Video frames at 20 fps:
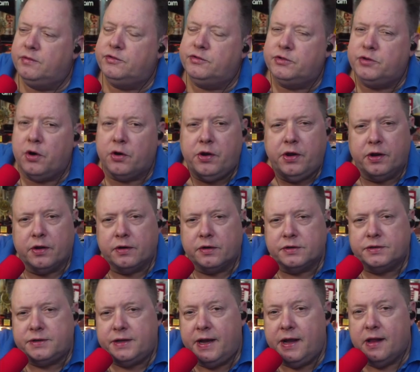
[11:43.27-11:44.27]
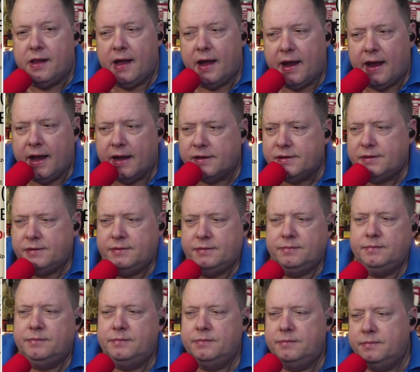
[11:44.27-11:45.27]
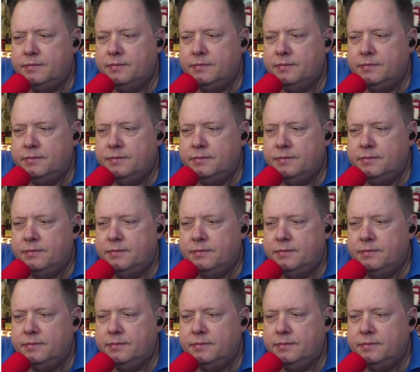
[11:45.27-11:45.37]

circular seal, I guess,